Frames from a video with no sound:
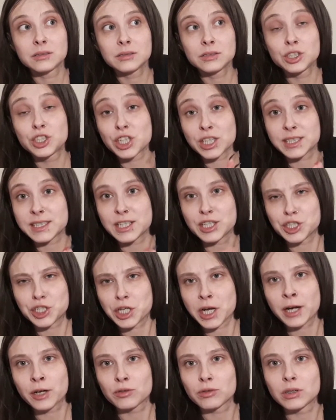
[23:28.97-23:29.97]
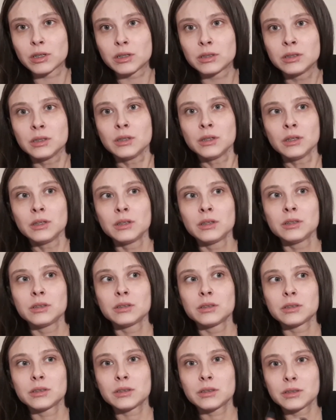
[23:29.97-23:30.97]
just in general,
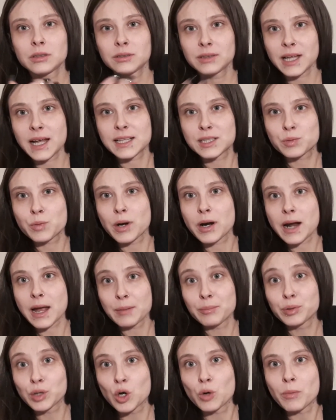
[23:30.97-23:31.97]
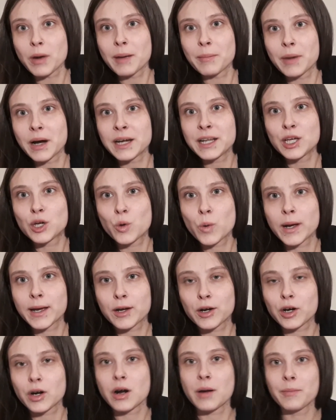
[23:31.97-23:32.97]
that's where I blow my money
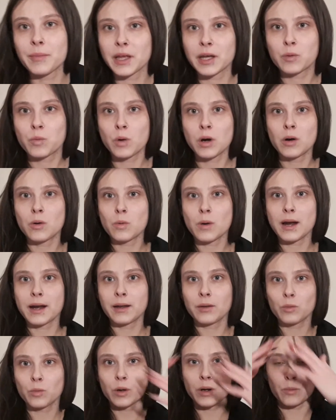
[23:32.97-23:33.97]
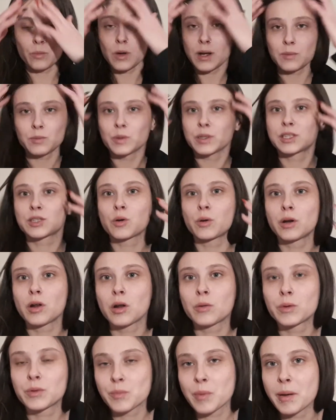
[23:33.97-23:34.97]
quicker. I'm like, whoa, what's going on
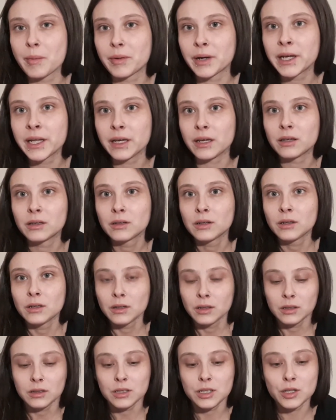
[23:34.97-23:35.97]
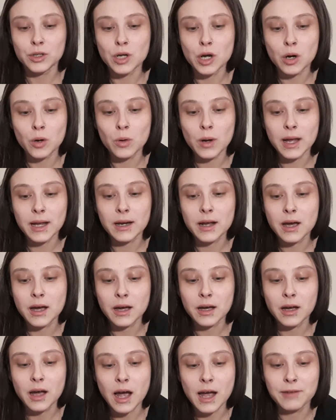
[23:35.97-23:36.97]
with my money? You know, and
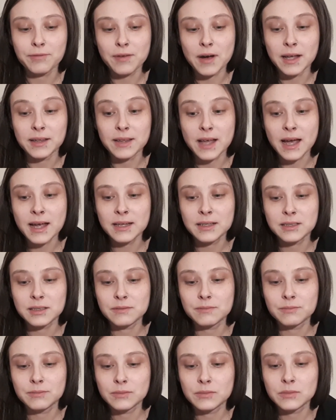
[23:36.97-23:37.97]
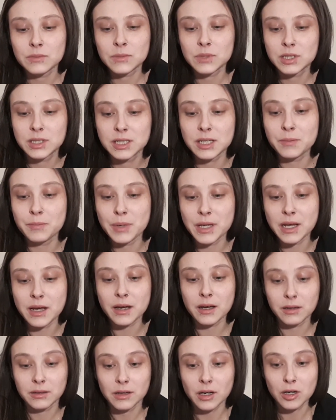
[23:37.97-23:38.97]
I find that to be
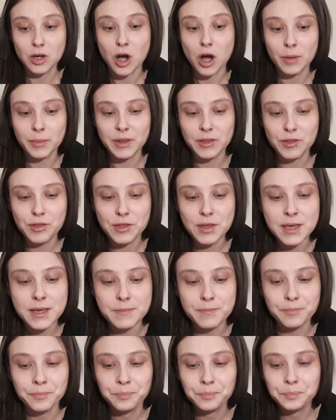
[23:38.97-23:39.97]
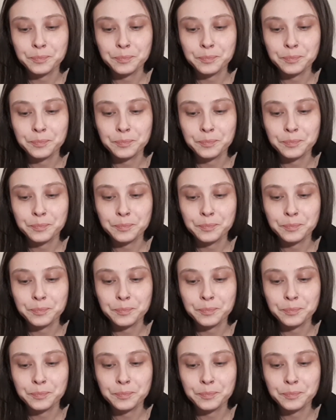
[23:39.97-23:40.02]
a common theme.